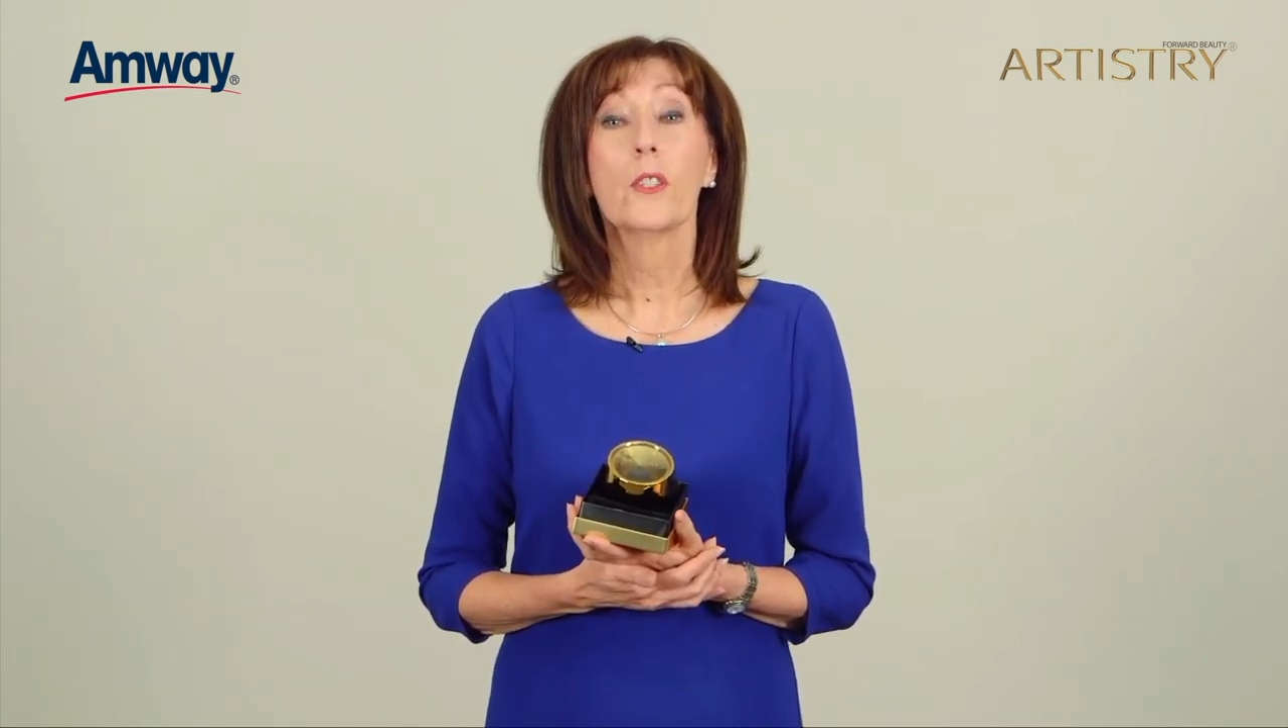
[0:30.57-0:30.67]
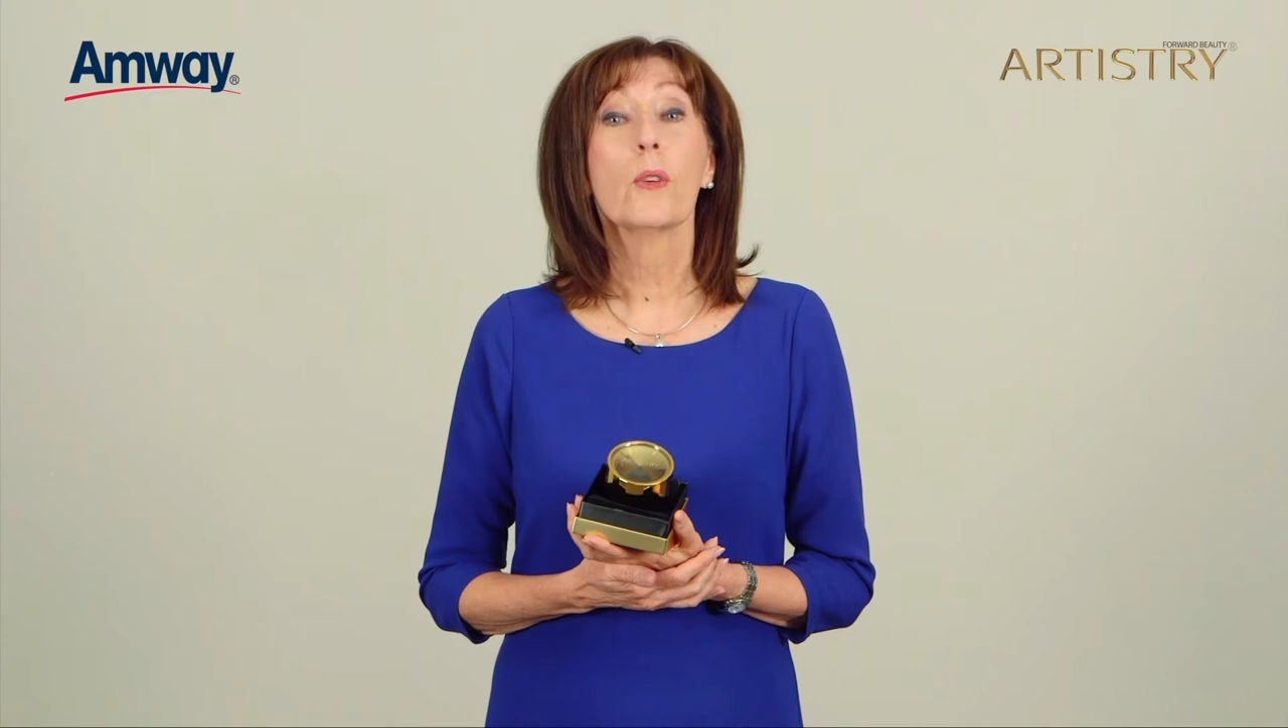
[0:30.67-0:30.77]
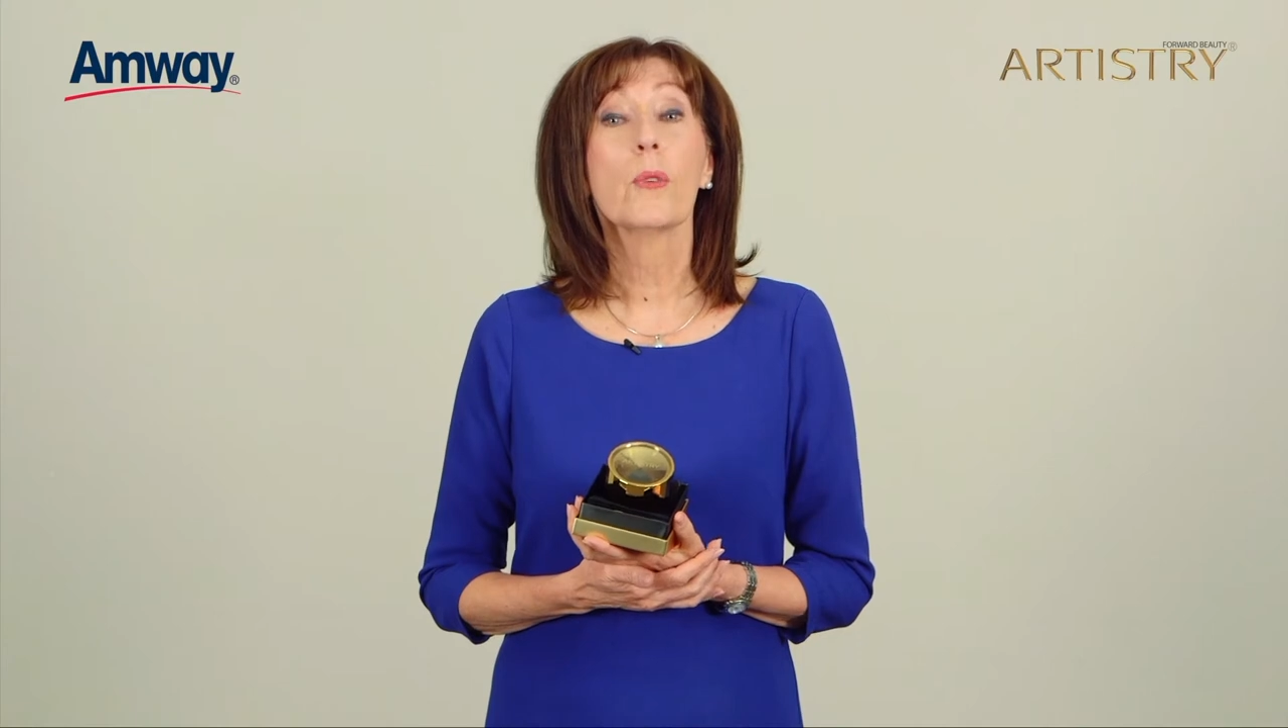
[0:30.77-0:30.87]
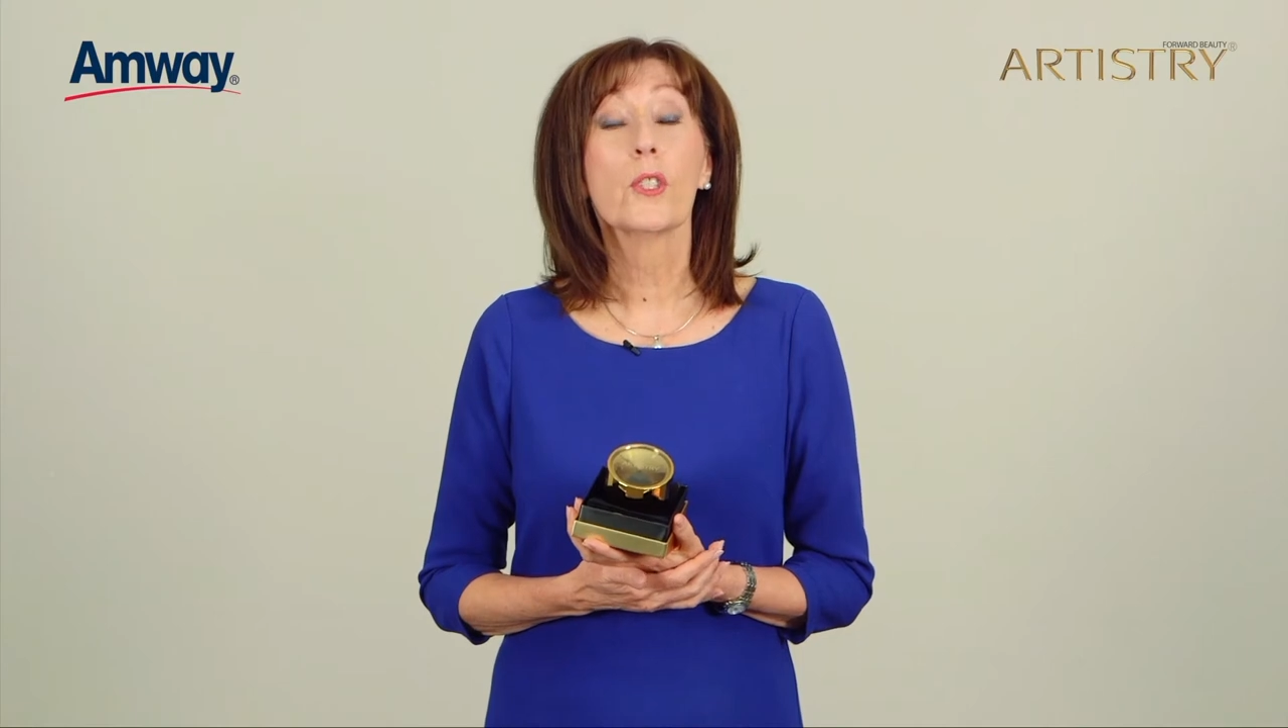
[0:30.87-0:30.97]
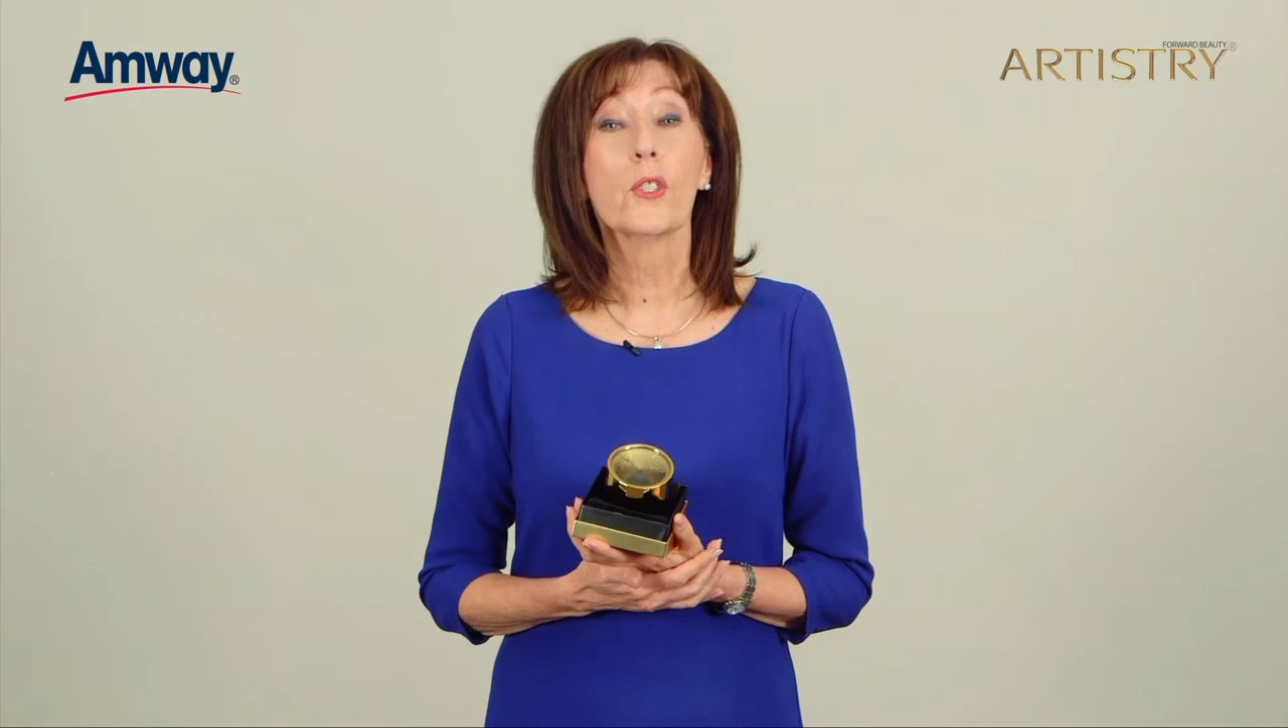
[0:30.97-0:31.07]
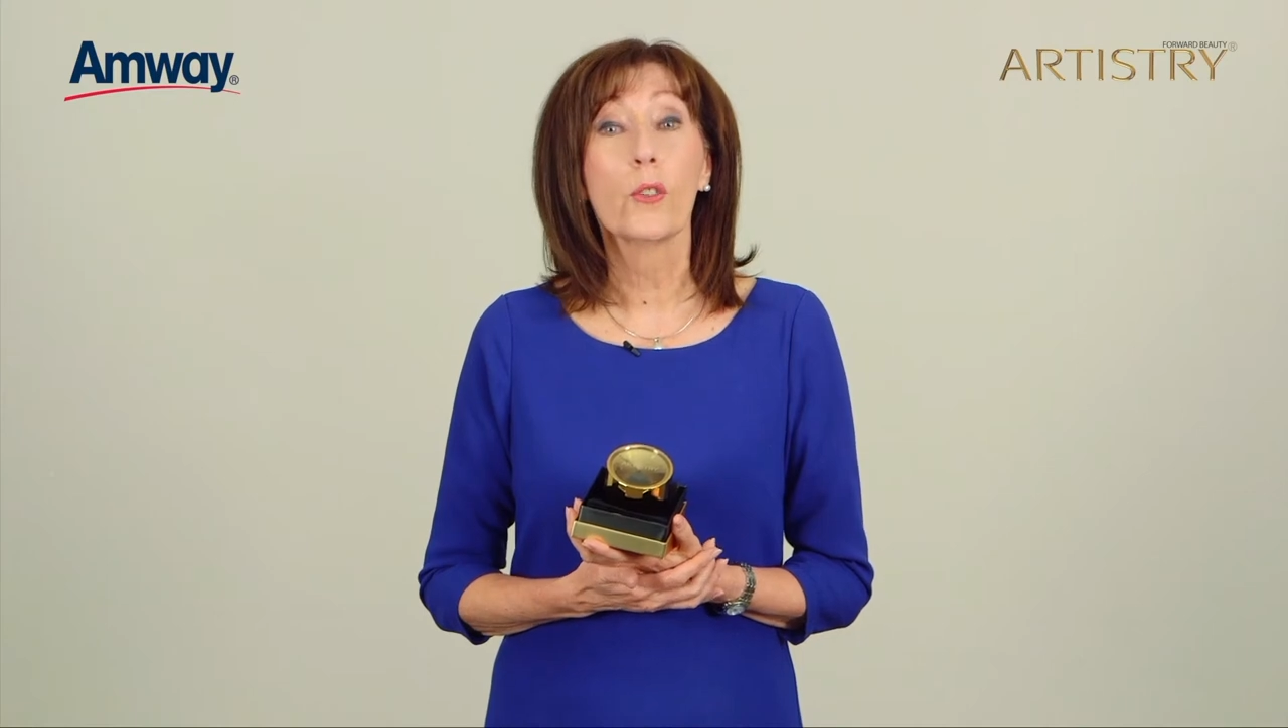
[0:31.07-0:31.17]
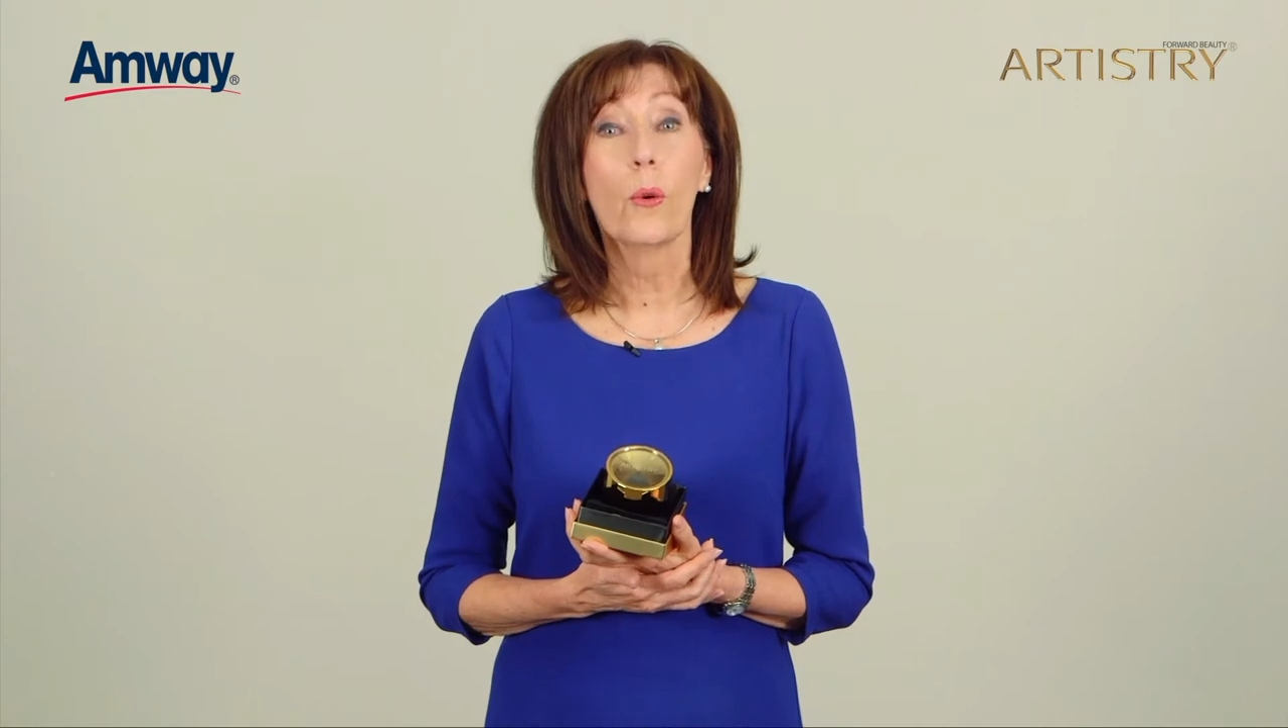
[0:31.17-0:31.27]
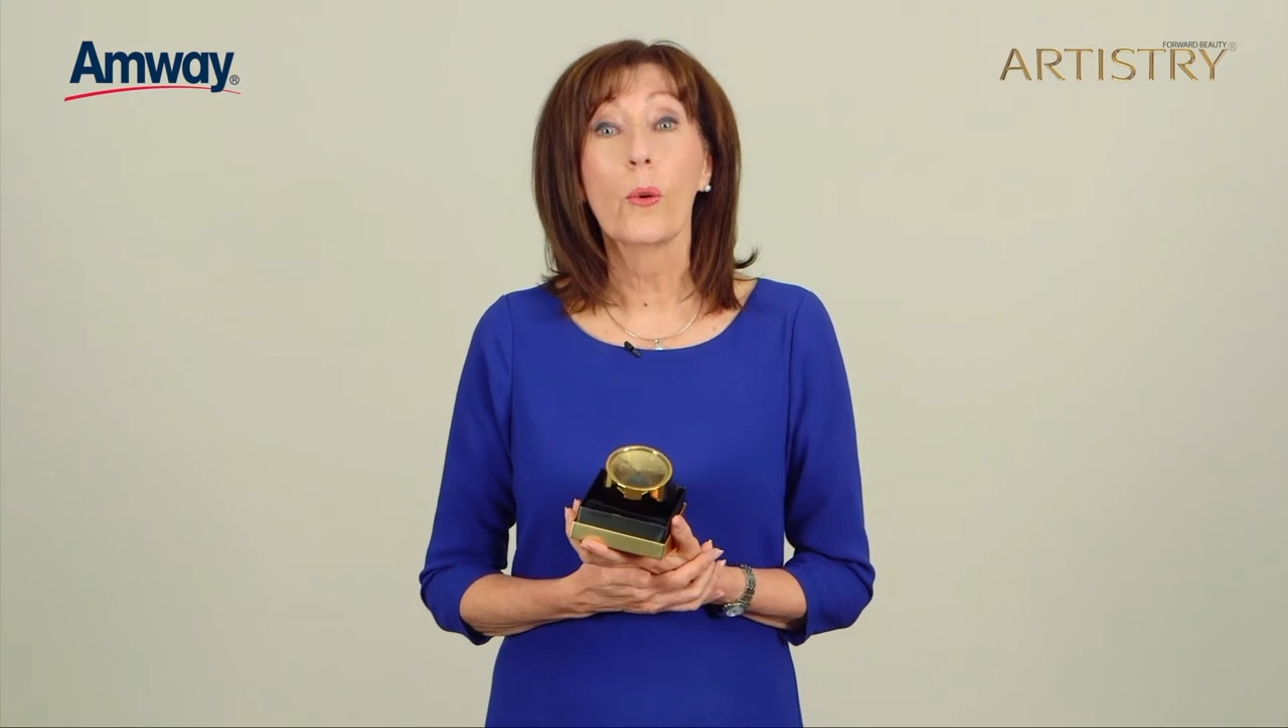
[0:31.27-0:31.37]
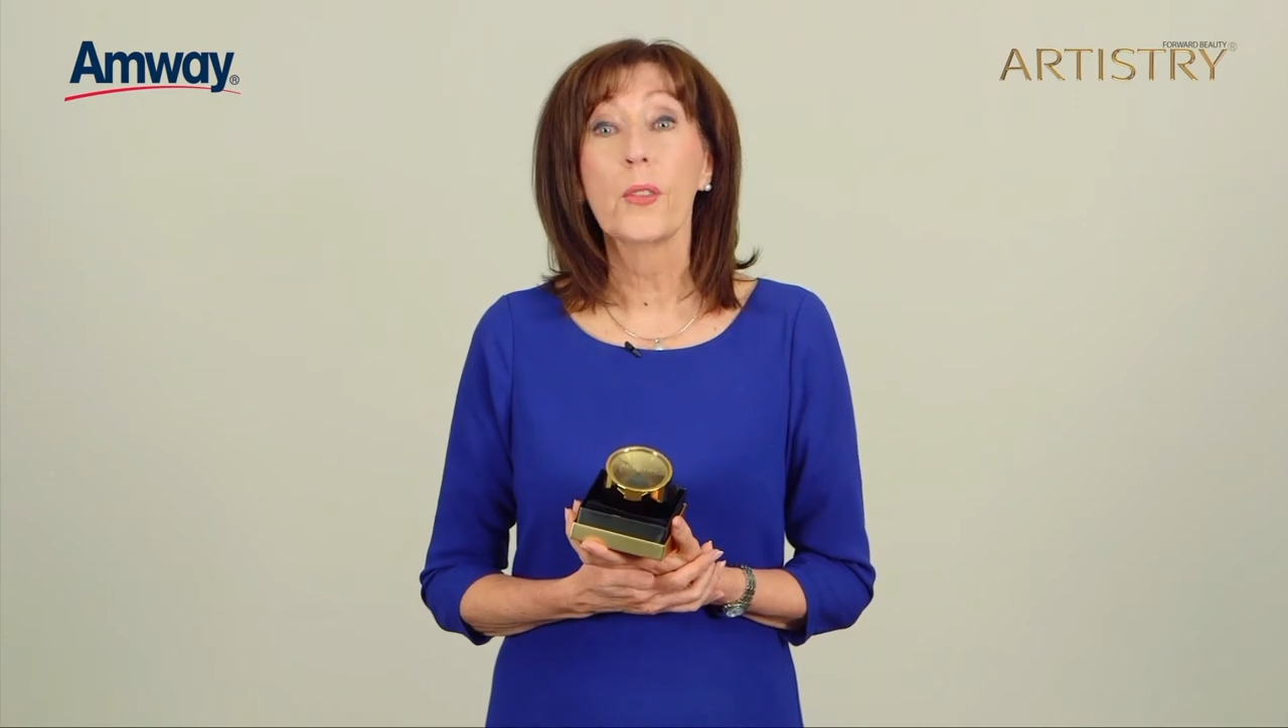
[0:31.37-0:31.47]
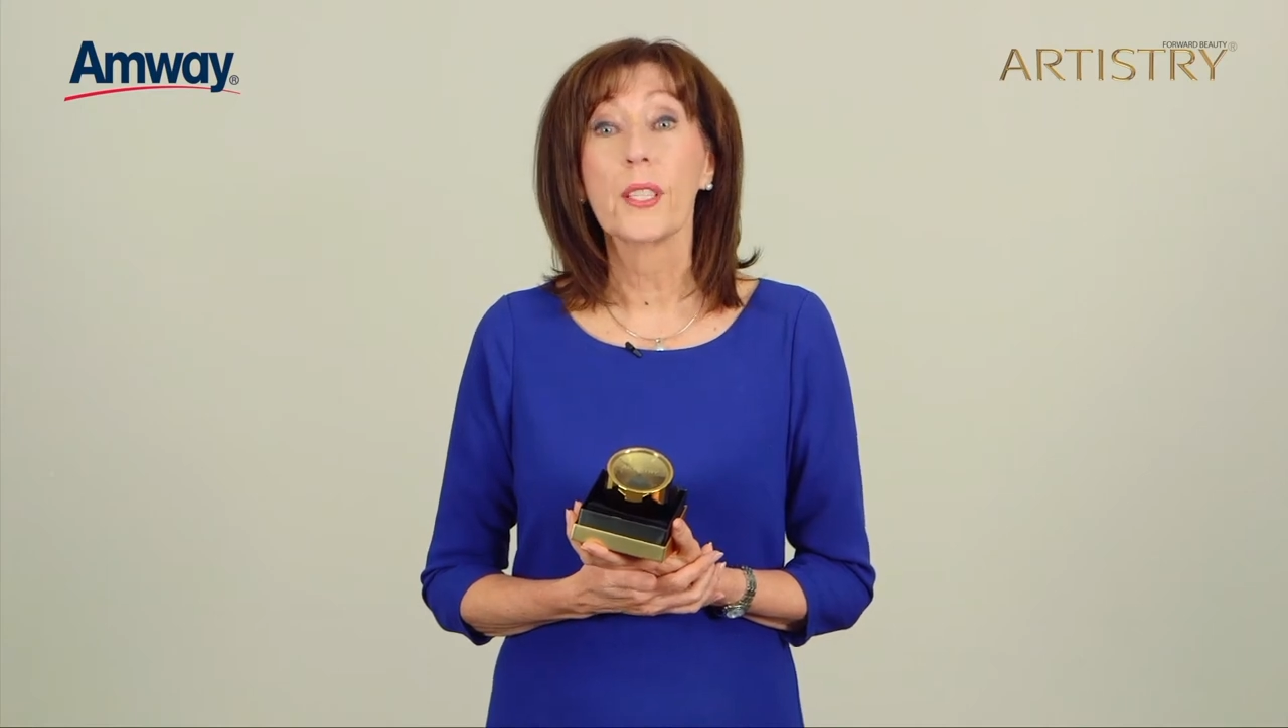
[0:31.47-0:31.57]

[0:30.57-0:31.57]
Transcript: to restore